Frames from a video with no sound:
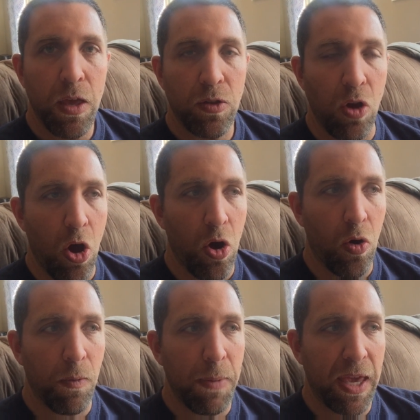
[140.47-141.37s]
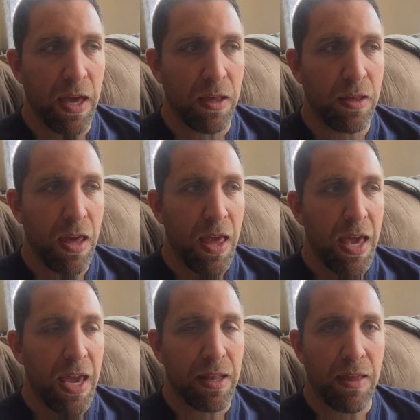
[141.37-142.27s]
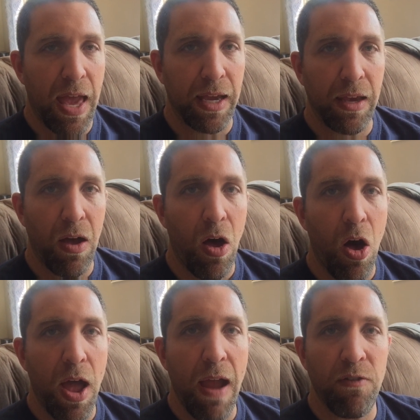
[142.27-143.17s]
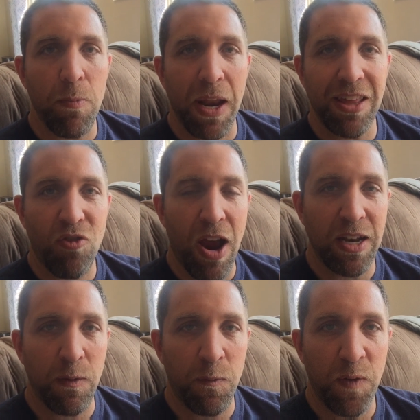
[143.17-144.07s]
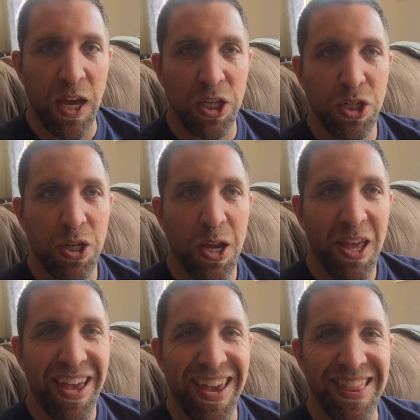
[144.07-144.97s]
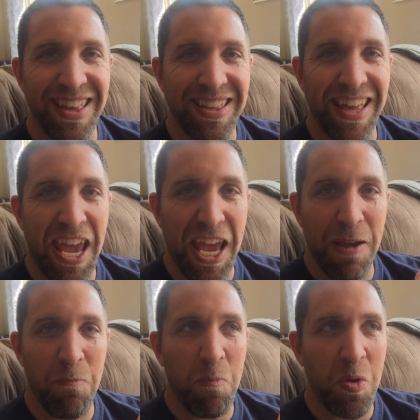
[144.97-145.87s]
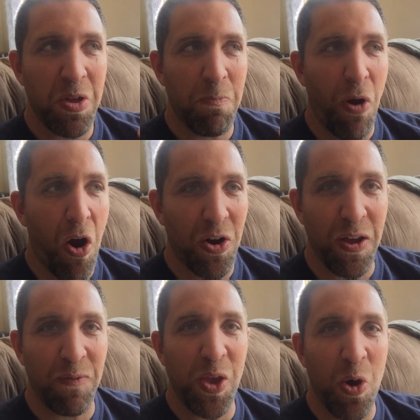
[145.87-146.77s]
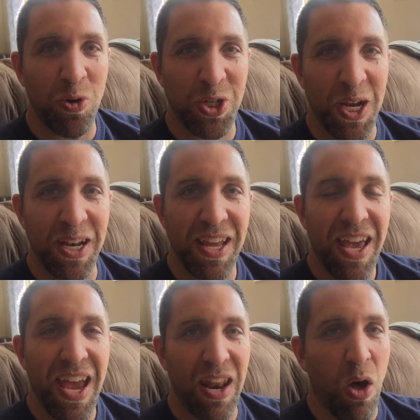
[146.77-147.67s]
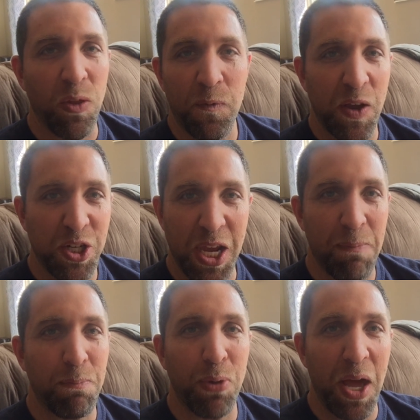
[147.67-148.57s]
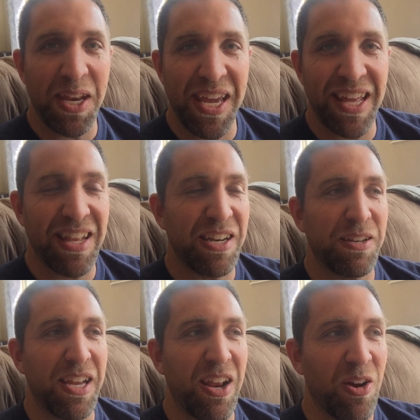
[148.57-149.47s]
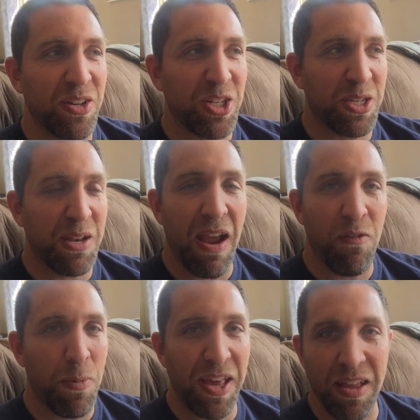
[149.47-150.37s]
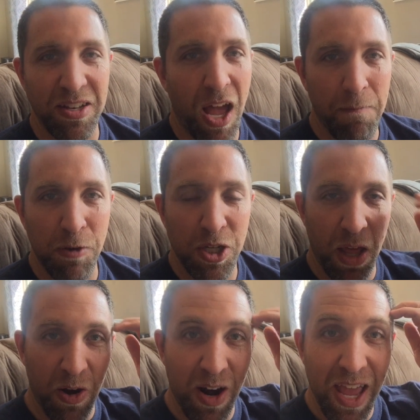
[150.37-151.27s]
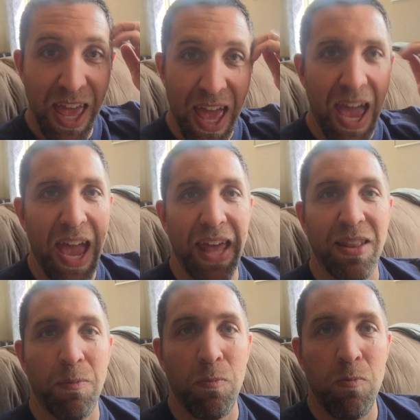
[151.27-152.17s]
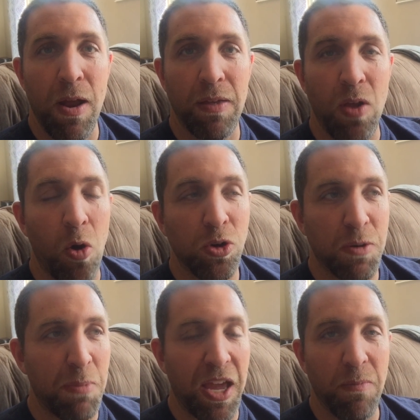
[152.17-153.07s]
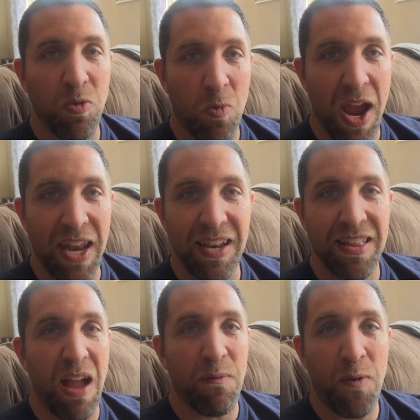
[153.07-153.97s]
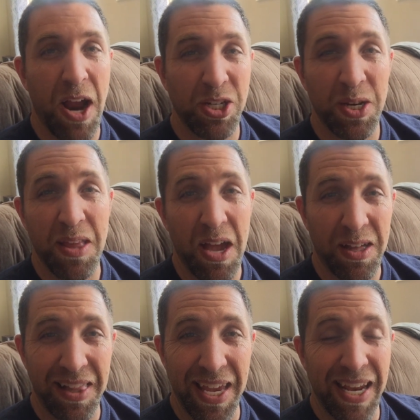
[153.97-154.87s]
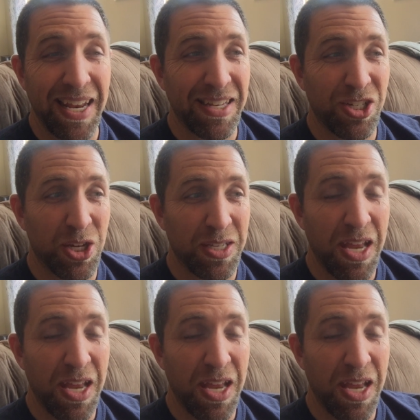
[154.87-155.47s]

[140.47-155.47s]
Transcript: So because it's like everybody's trying to fish in the same part of the ocean, and all the fish get bloody, and then it's just everybody's on top of each other, and the ocean becomes red, and it's not fresh, it's not clean, and